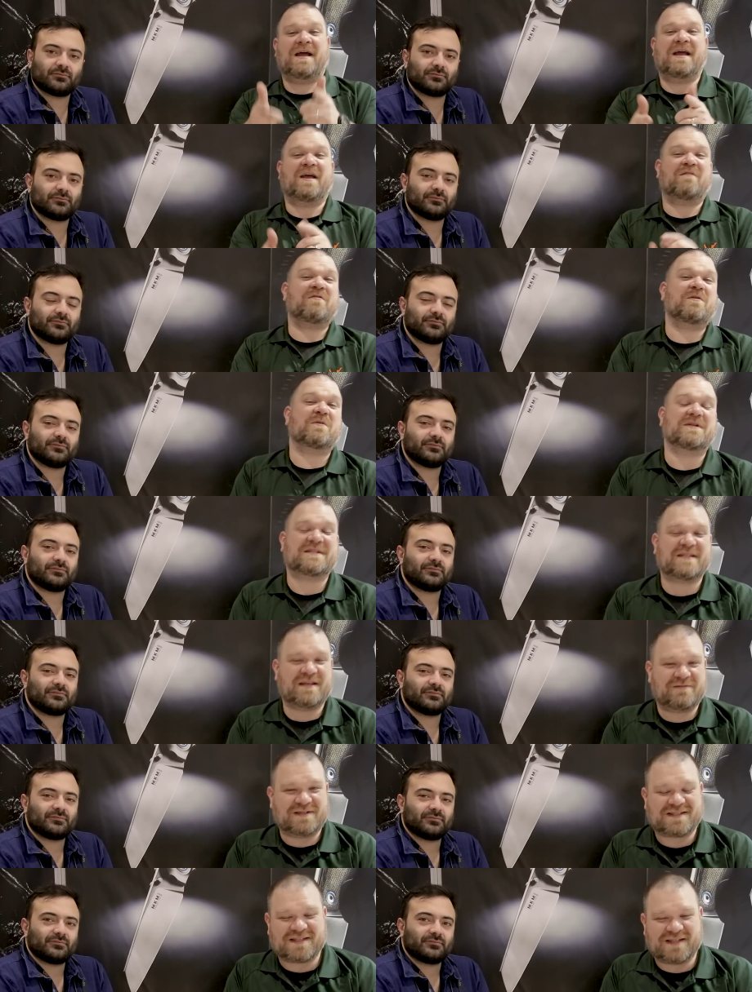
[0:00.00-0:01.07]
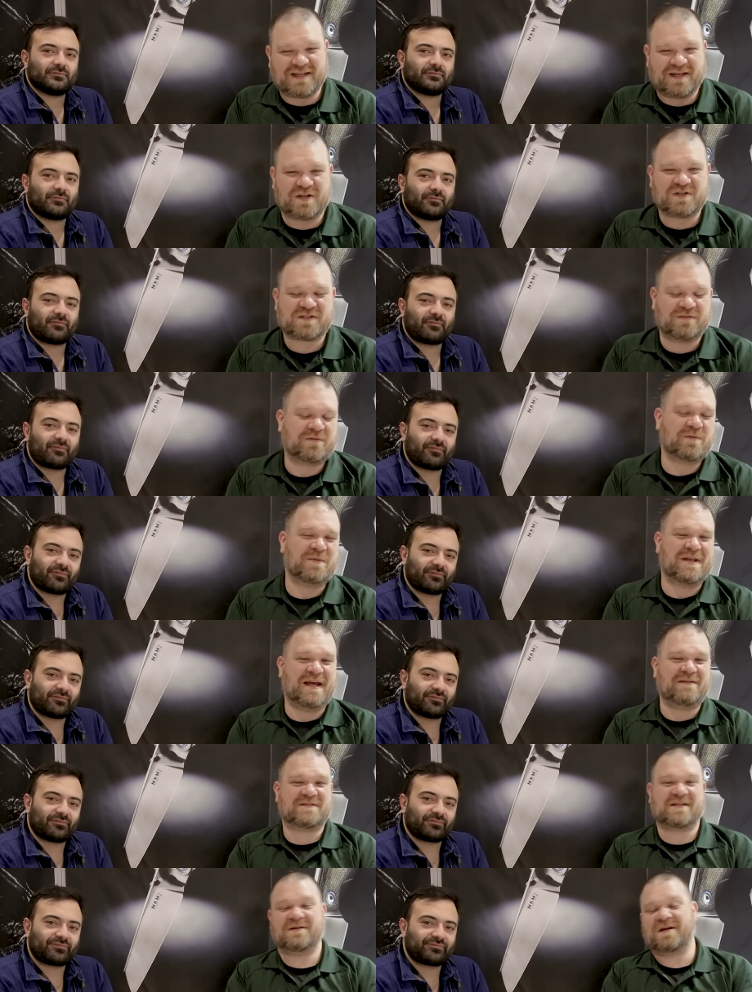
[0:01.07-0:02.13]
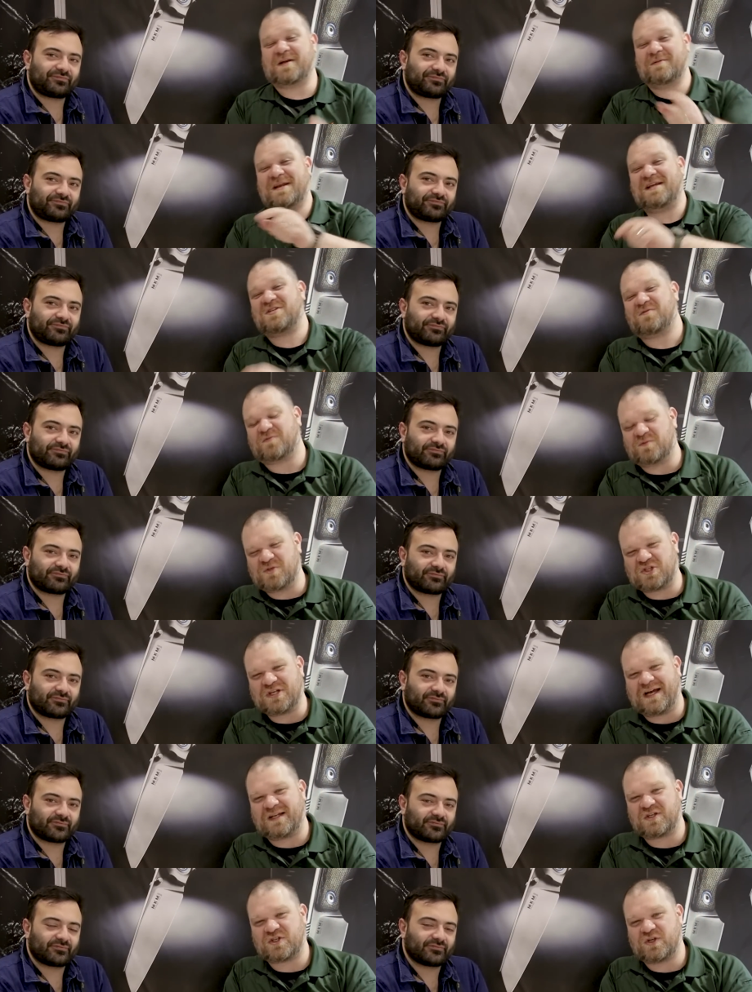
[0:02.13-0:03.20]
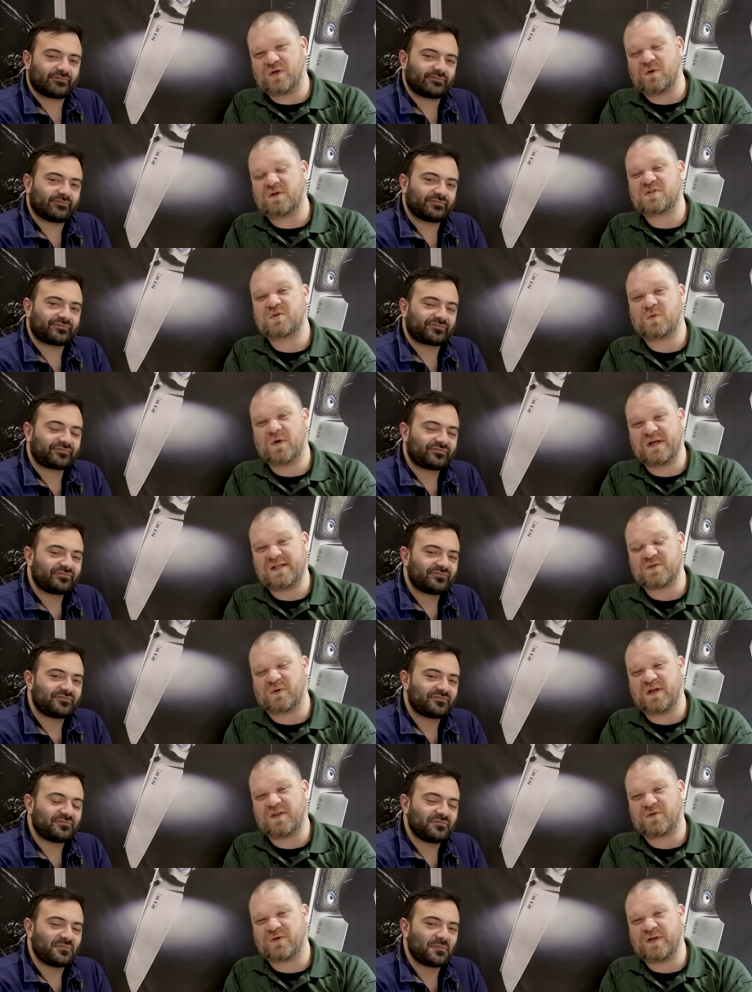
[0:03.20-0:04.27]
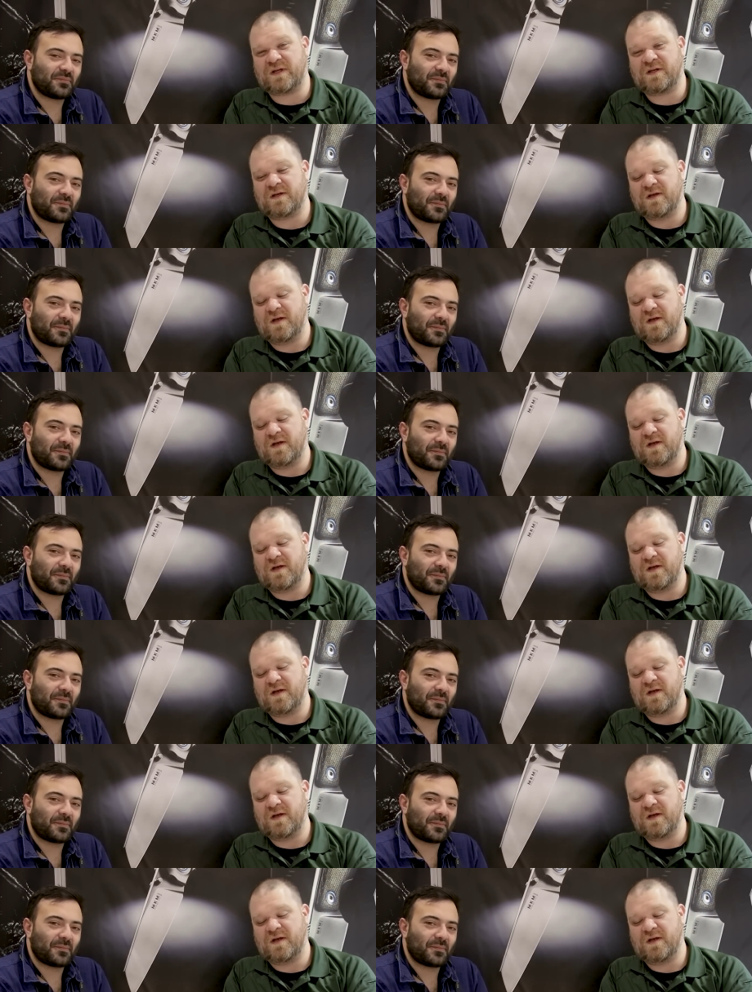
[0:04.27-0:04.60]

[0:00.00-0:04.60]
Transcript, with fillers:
Speaker 1: Hey everyone, David C. Andersen from the Knife Center coming at you from SHOT Show 2023